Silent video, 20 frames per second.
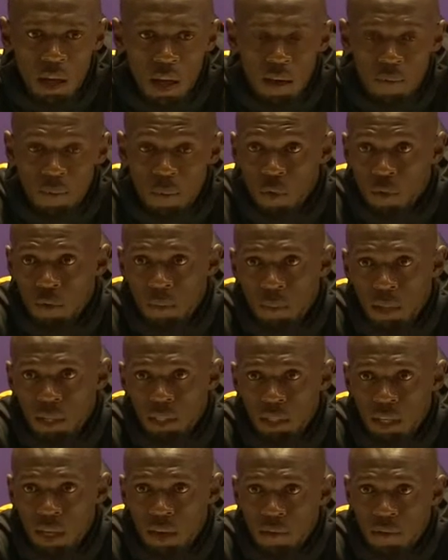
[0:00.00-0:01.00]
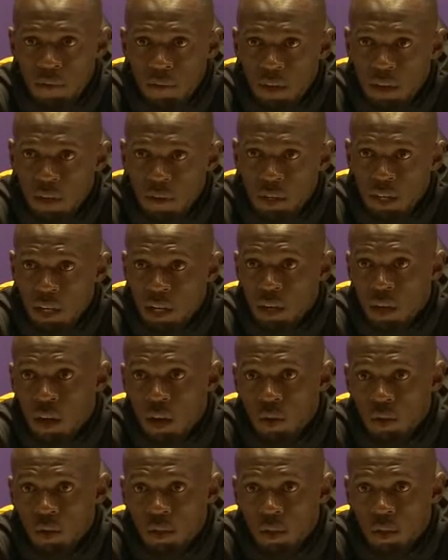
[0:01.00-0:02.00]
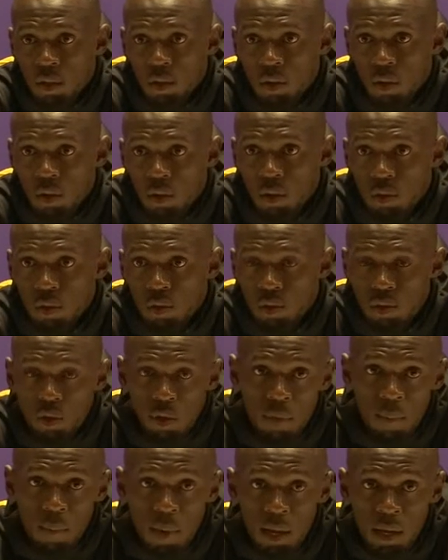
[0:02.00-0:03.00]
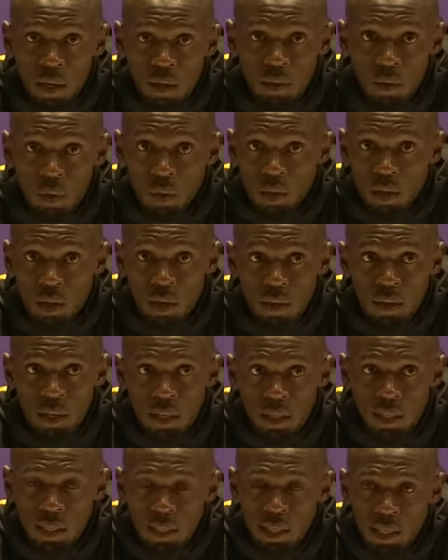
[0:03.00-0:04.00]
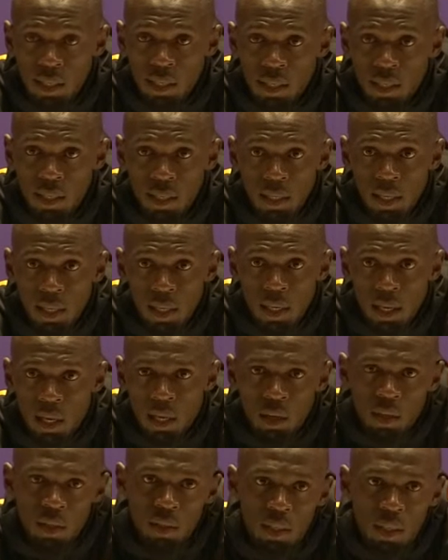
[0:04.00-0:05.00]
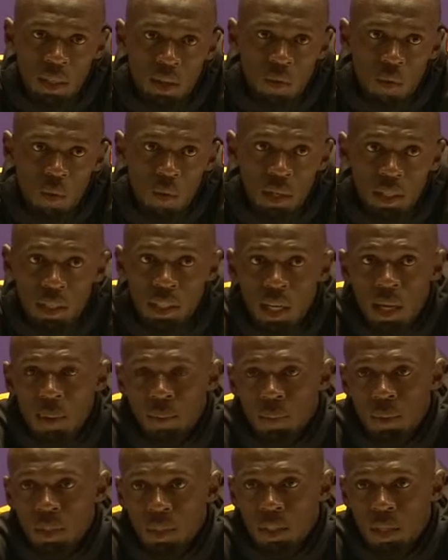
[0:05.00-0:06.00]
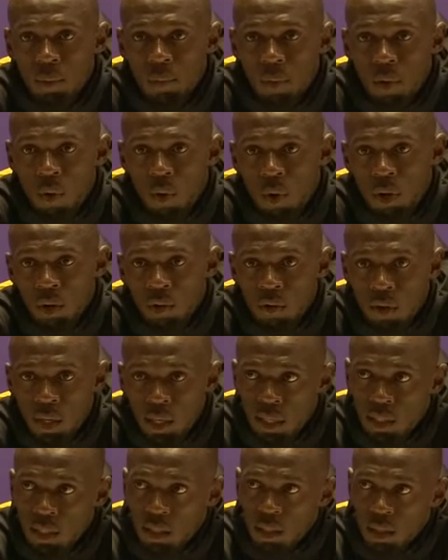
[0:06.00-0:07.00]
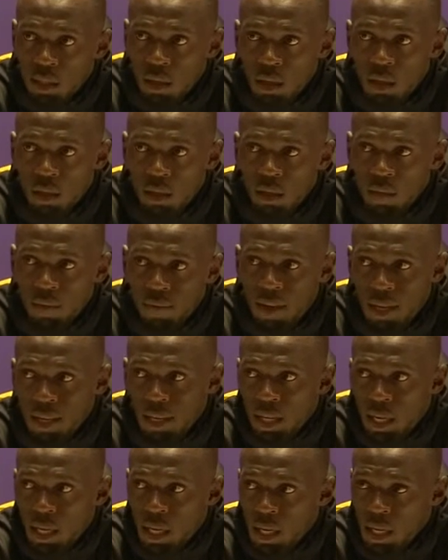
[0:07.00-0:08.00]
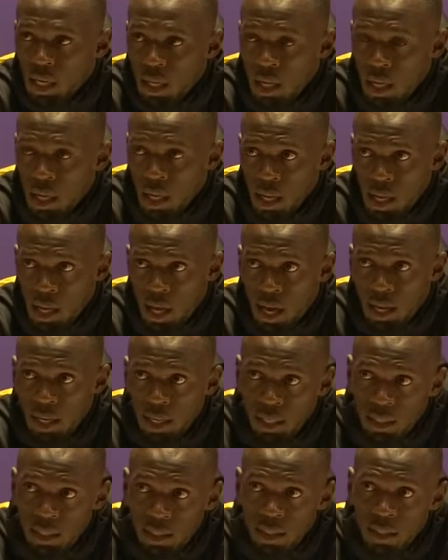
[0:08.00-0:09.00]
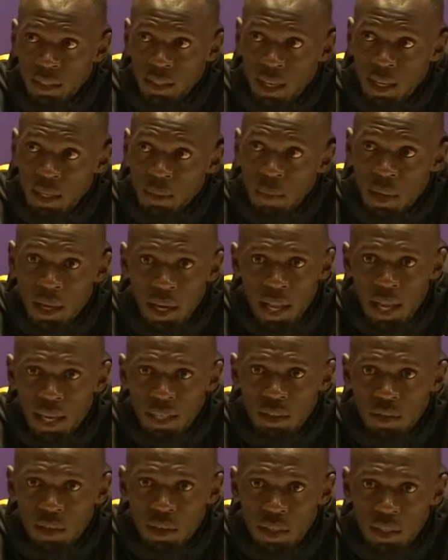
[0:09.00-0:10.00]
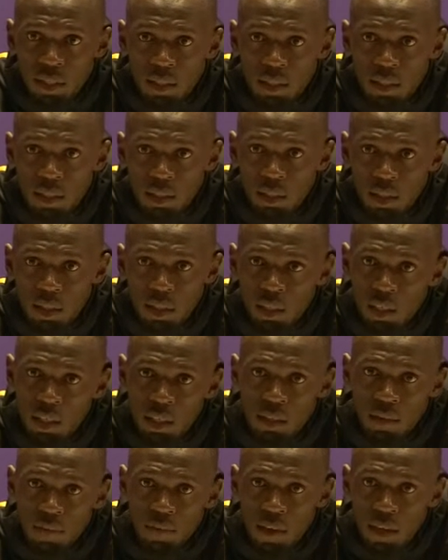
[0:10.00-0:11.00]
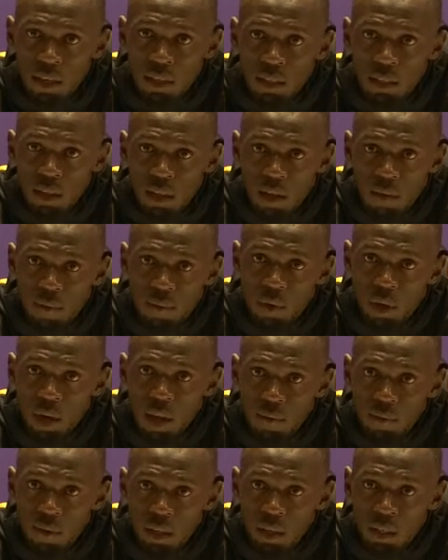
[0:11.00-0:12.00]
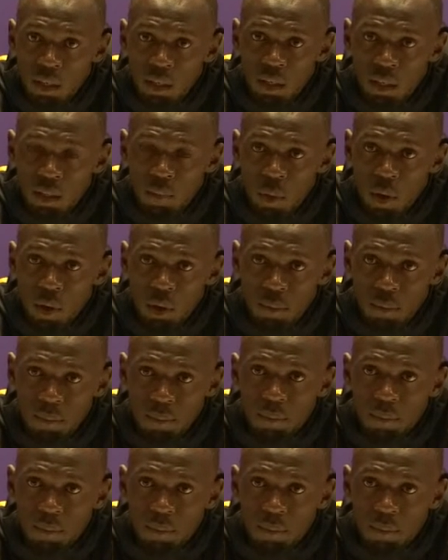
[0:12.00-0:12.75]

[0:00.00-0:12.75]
I've proven myself year in, year out throughout my whole career, and I don't think one championship or one race or the fact that I didn't end my last race is going to change the fact of what I've done in the sport.